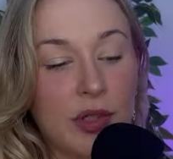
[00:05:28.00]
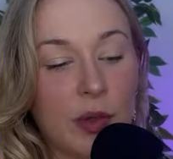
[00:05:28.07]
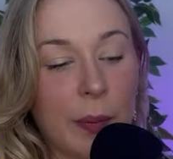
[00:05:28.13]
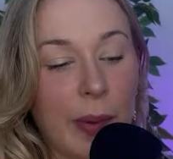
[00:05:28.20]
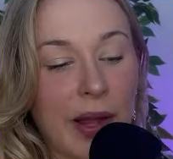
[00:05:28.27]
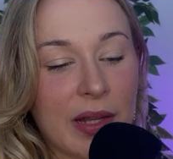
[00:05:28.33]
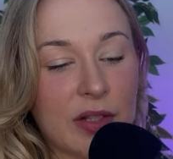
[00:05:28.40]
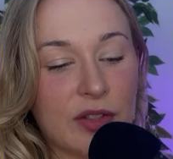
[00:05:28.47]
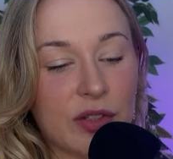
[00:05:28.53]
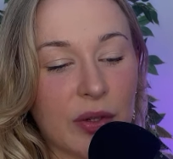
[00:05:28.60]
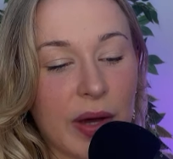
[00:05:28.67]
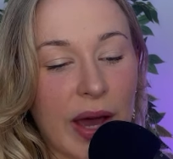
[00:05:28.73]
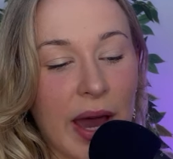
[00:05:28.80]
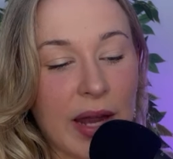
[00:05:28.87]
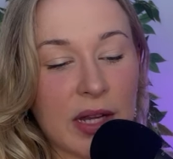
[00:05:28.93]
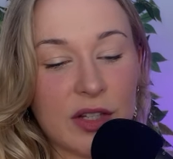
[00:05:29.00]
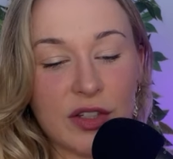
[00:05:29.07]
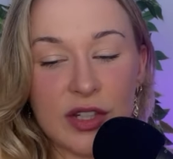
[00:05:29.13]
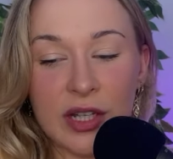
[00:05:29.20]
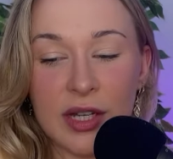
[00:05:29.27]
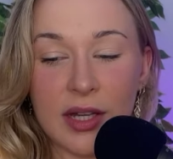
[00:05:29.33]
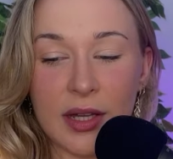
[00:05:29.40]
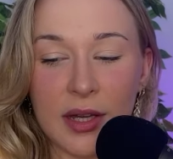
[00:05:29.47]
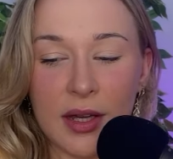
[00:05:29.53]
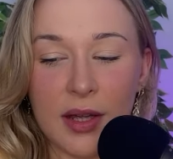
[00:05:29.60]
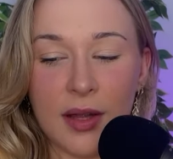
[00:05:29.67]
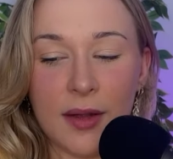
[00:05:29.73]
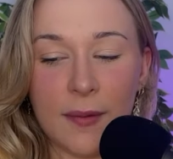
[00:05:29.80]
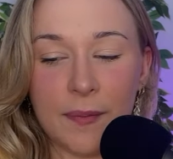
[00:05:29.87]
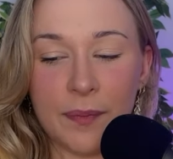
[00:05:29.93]
to balance your energy,
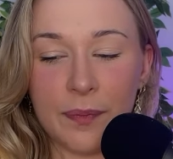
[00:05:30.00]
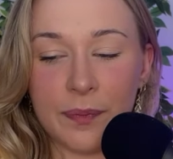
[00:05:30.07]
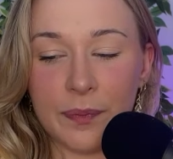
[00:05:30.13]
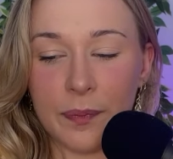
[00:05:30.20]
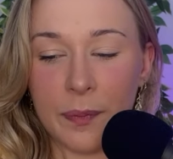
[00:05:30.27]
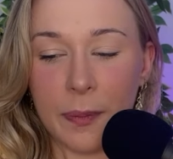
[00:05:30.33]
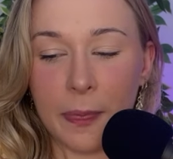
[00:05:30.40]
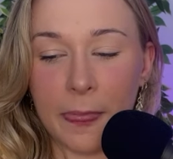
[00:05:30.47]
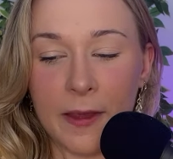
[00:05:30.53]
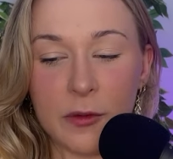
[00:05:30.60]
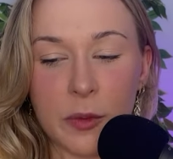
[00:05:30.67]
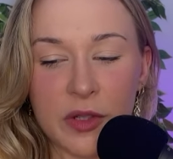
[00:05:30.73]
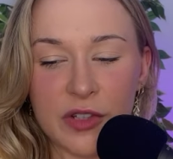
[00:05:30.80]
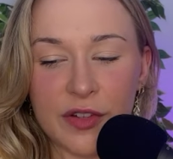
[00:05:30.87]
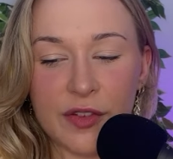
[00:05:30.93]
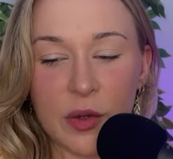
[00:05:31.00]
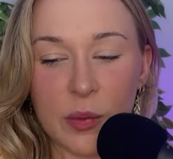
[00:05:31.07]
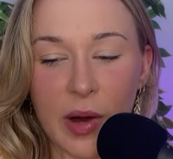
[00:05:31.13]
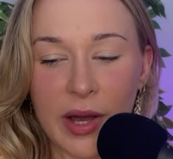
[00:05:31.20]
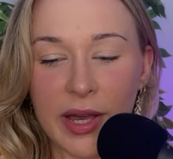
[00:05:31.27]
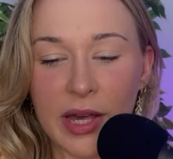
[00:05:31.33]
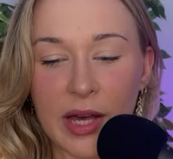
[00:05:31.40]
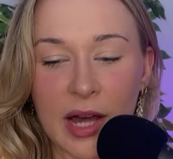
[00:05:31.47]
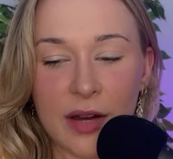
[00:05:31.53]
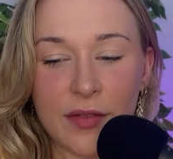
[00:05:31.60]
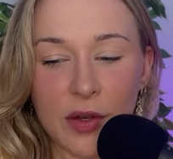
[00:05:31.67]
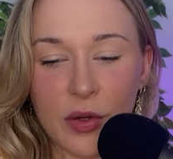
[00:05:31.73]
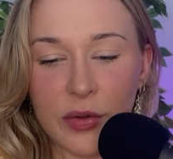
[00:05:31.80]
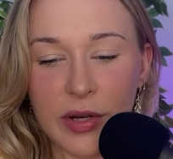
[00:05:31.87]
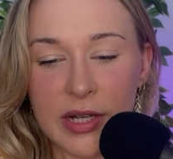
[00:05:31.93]
especially if you work in kind of
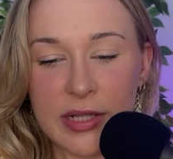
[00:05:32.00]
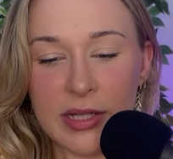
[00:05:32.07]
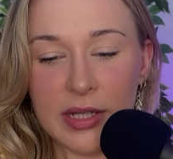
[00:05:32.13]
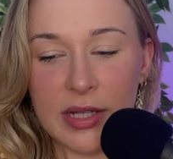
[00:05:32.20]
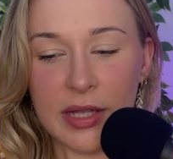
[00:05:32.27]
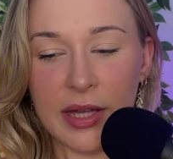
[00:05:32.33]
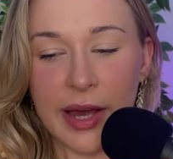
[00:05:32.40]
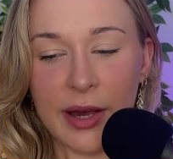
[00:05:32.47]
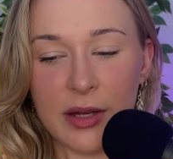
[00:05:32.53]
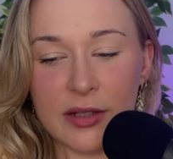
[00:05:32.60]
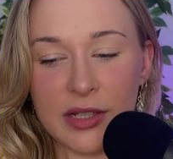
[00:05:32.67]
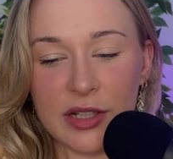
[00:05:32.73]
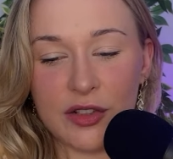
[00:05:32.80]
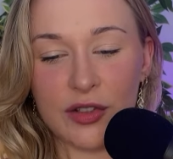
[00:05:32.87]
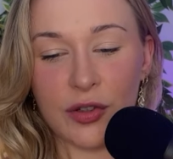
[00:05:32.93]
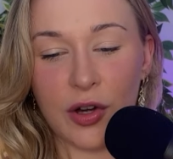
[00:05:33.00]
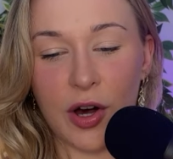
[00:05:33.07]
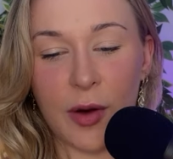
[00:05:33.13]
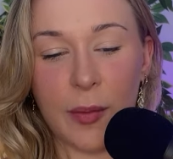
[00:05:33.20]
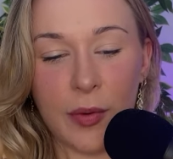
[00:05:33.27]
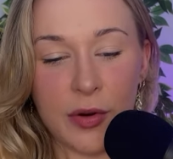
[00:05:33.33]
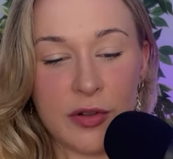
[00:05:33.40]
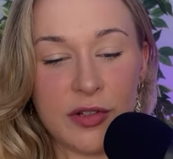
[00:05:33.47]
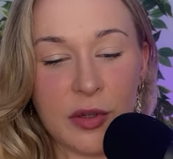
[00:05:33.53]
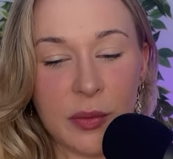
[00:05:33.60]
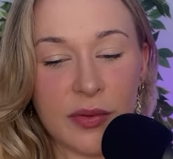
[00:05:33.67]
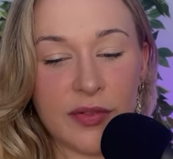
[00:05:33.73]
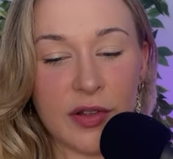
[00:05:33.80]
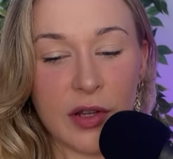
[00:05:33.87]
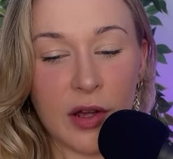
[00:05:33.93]
a crazy chaotic job or deal
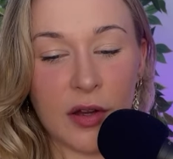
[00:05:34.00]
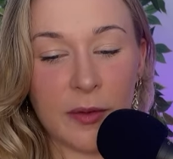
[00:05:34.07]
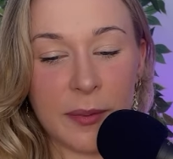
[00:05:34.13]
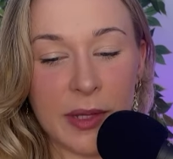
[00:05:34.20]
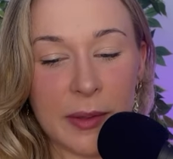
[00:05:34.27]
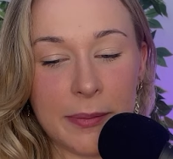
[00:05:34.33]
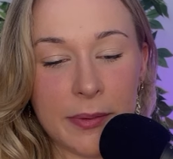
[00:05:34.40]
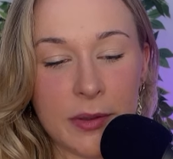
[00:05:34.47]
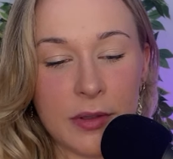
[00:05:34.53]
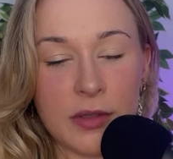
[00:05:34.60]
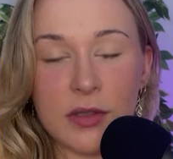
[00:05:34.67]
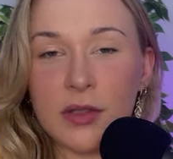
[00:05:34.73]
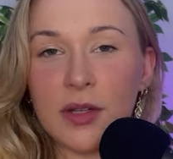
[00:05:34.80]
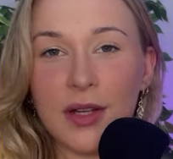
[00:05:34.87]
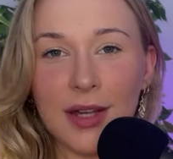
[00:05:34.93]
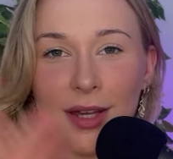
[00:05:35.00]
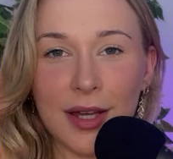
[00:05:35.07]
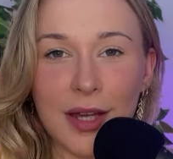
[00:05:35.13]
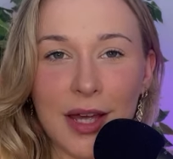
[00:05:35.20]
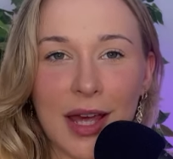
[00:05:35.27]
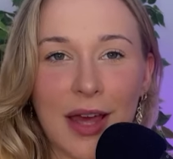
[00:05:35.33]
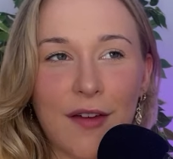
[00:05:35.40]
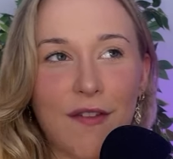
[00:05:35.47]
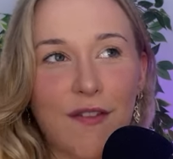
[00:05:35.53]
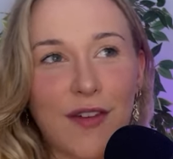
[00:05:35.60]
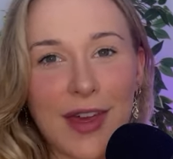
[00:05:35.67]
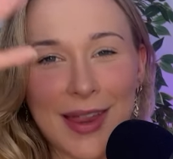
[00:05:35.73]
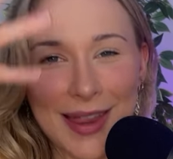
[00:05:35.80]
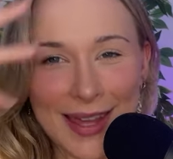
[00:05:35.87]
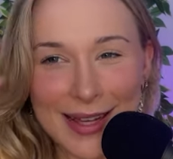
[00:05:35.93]
with a lot of people's
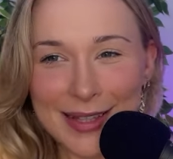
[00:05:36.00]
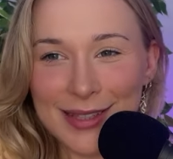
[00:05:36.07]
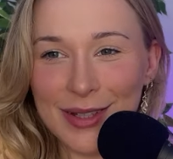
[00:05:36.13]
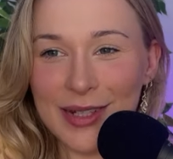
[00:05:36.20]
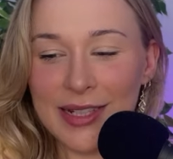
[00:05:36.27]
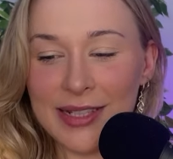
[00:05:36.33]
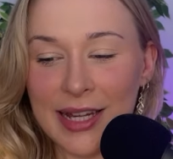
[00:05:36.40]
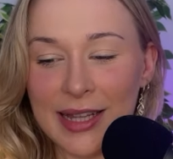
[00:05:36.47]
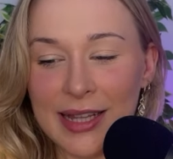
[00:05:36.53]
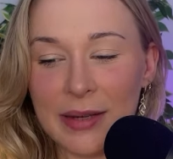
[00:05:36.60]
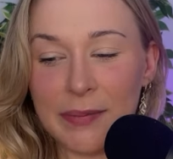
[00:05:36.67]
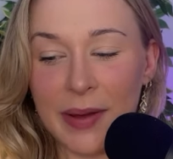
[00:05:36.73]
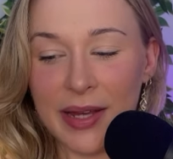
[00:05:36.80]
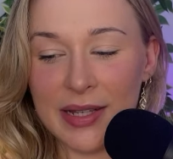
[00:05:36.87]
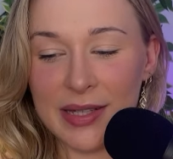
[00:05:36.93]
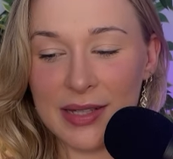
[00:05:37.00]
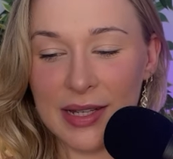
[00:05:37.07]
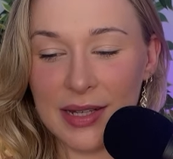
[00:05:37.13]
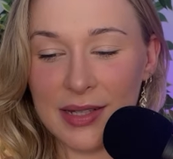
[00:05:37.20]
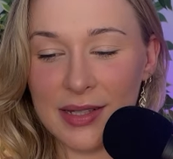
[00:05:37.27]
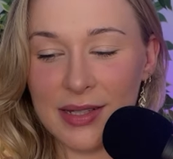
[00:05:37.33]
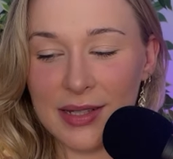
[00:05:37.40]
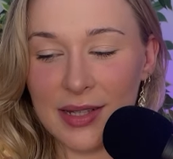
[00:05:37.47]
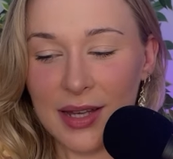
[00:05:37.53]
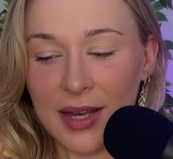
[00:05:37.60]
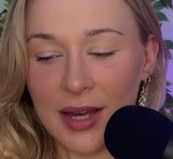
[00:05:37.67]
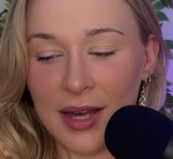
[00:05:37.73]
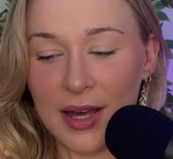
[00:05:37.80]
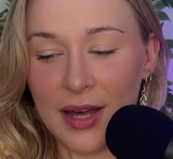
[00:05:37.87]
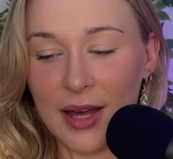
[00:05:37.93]
feelings on a daily basis.
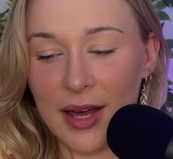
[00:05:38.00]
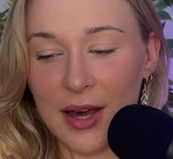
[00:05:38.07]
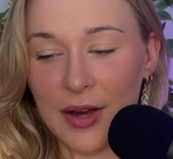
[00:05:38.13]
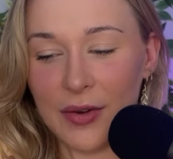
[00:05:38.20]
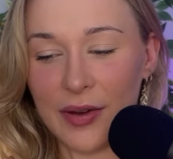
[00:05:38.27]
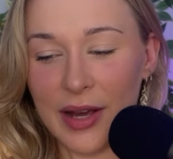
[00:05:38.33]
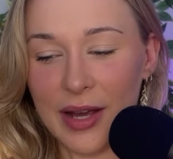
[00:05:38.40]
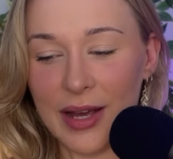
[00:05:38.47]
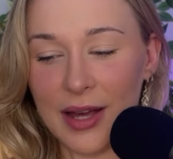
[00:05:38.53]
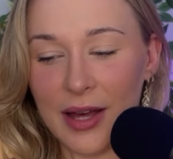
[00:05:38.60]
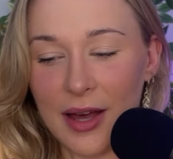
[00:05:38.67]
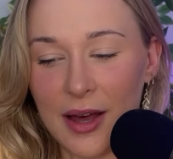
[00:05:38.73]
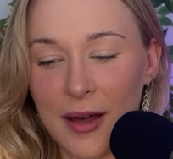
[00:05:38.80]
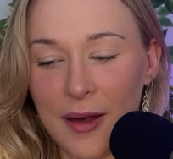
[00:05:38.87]
All right,